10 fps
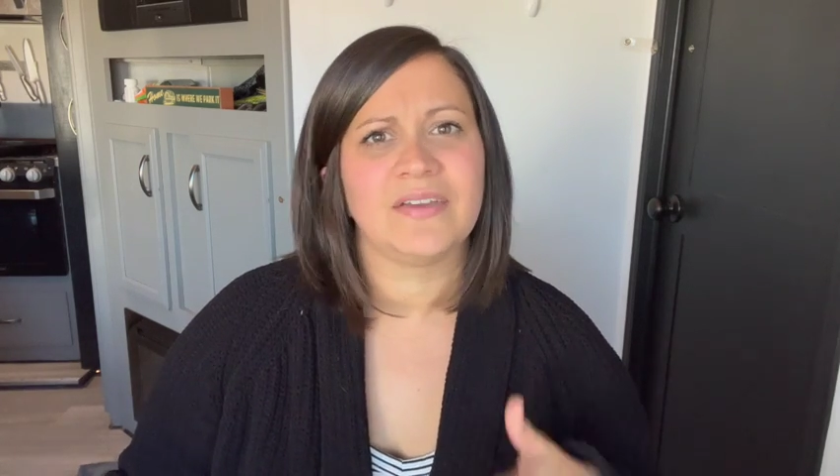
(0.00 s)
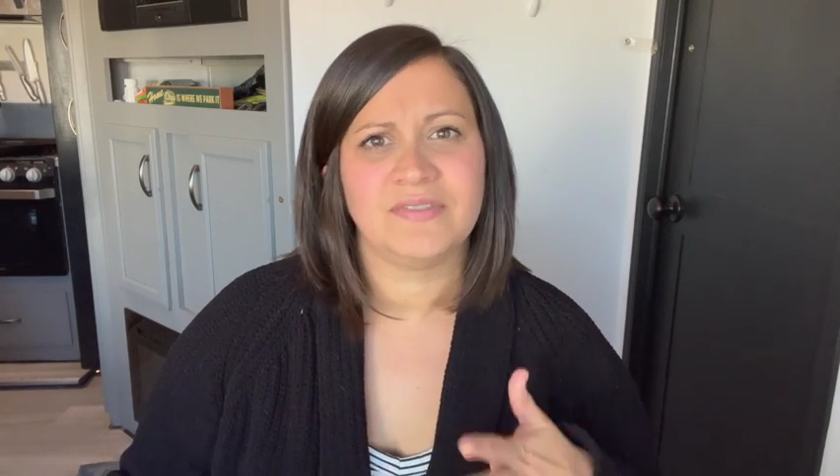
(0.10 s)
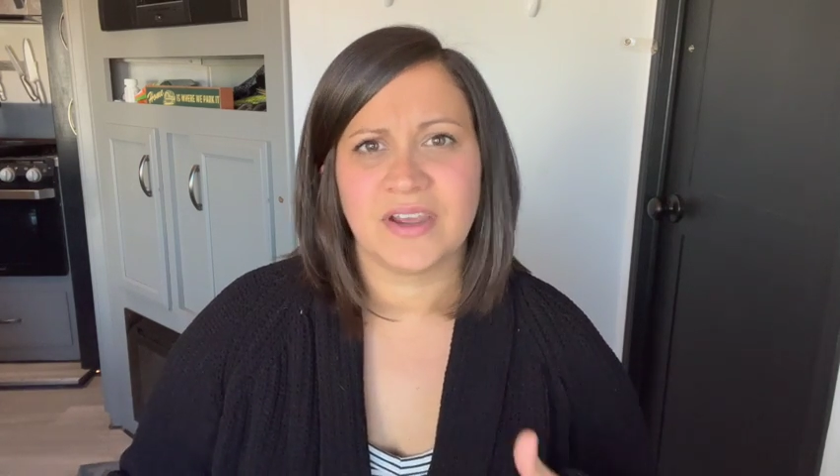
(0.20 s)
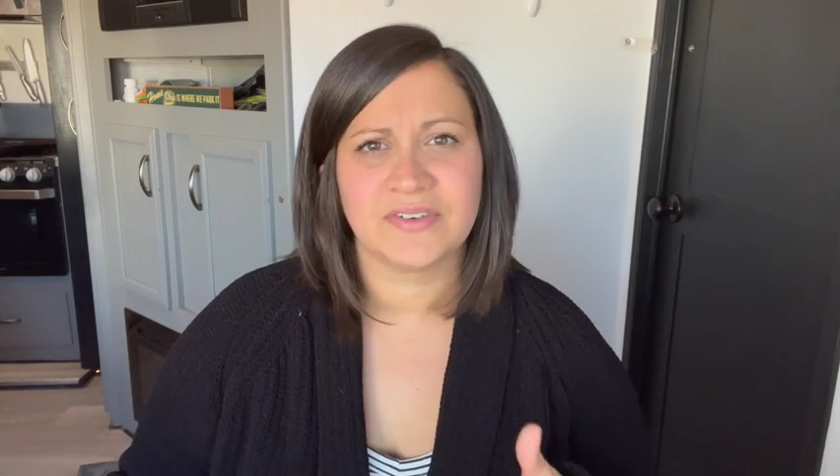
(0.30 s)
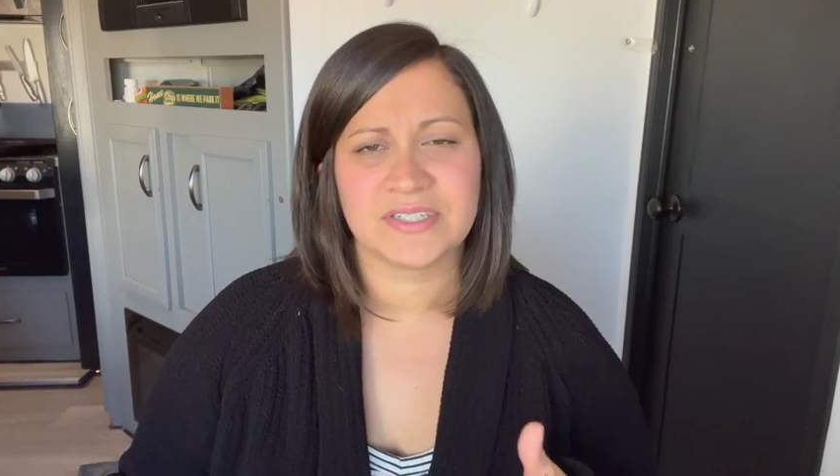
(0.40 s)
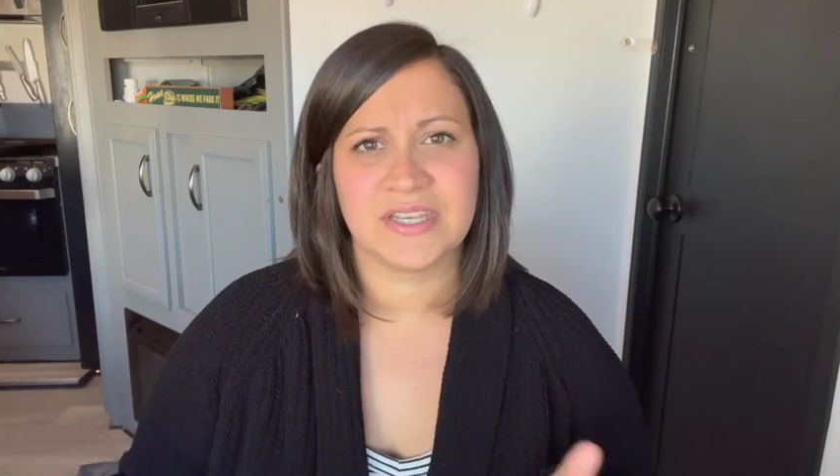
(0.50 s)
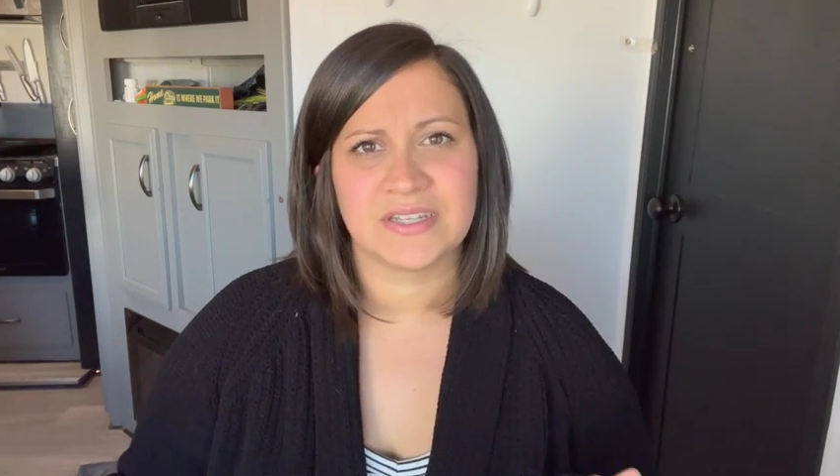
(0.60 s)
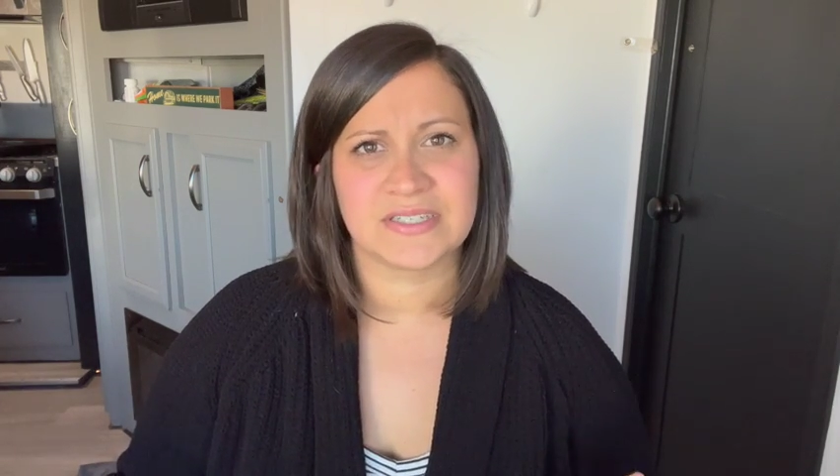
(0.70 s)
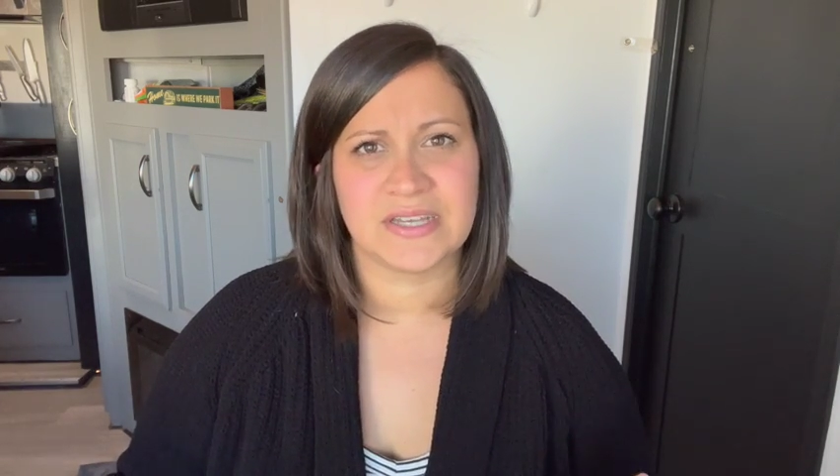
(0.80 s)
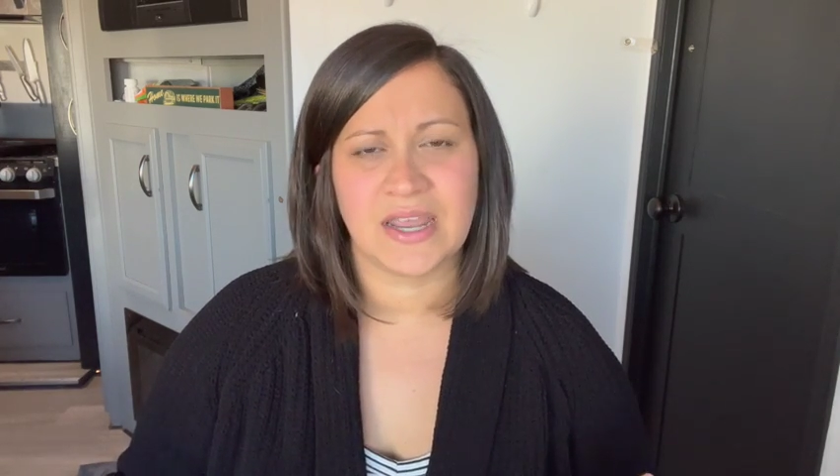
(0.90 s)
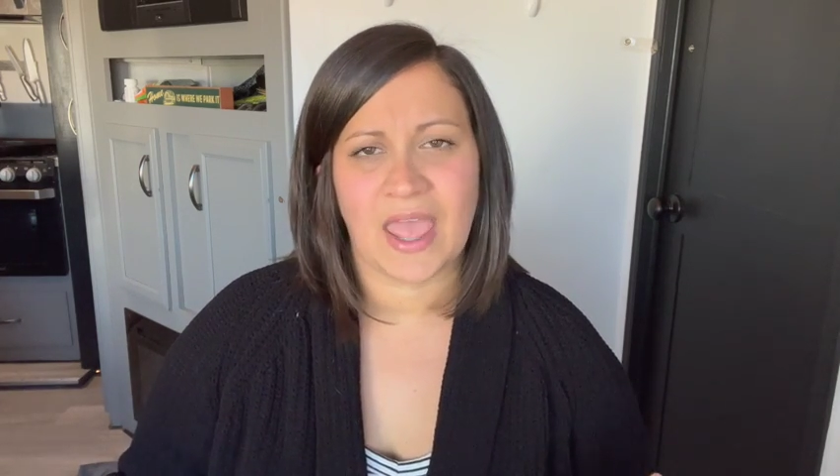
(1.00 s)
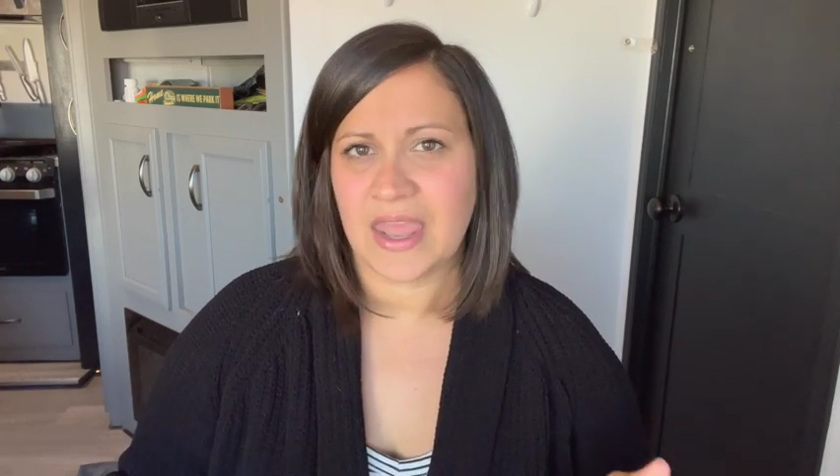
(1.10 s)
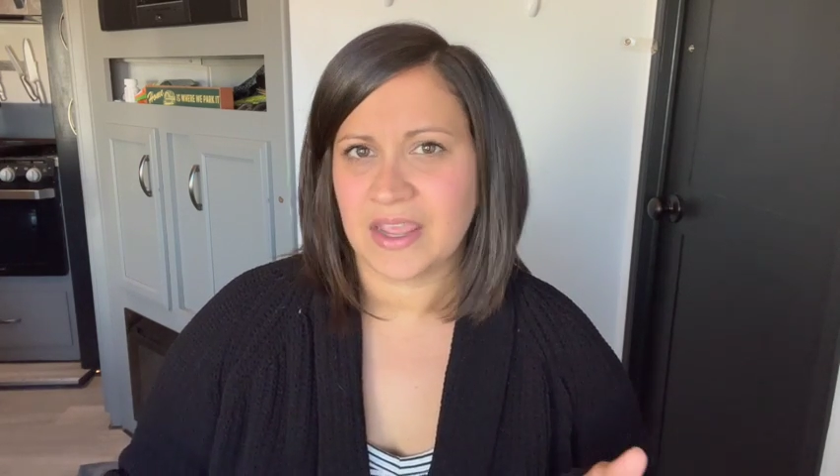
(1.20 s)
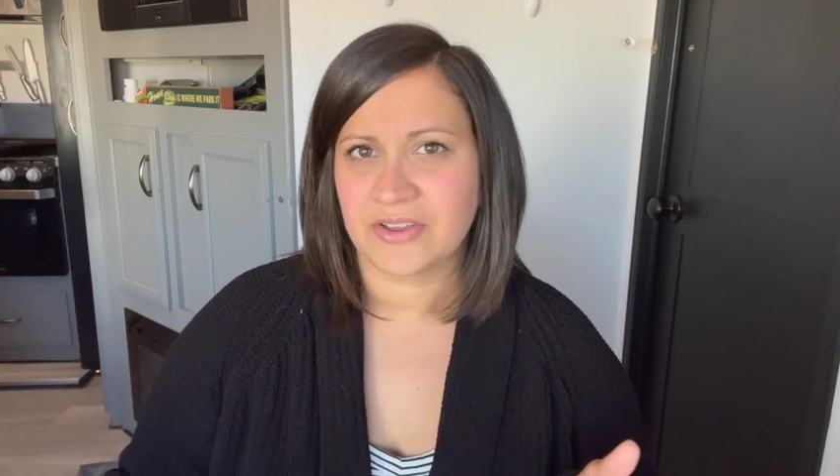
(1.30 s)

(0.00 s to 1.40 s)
never seen this done at any other